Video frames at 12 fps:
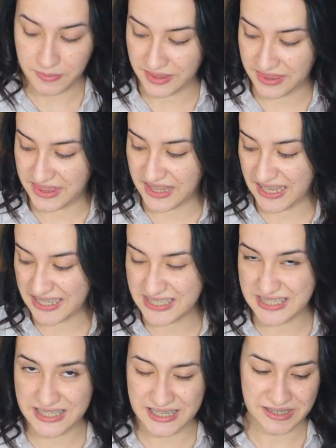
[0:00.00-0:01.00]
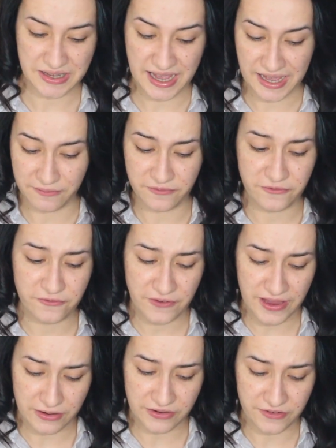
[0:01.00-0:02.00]
but this, I'm
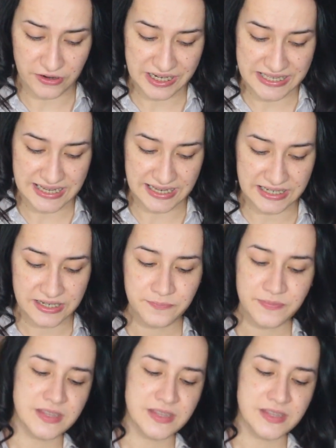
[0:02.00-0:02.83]
very excited.